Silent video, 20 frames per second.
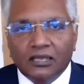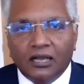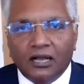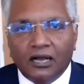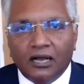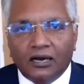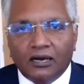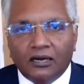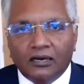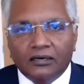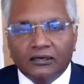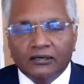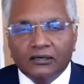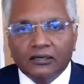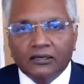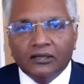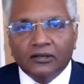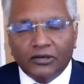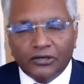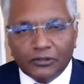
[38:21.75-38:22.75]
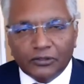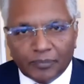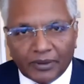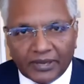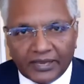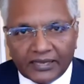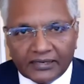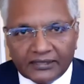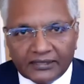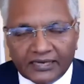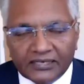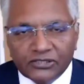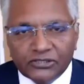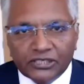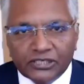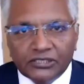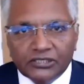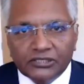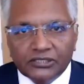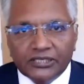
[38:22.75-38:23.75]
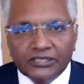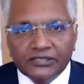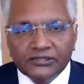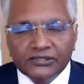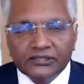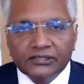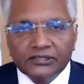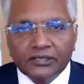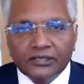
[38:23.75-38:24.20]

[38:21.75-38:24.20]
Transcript: are going to pay attention to this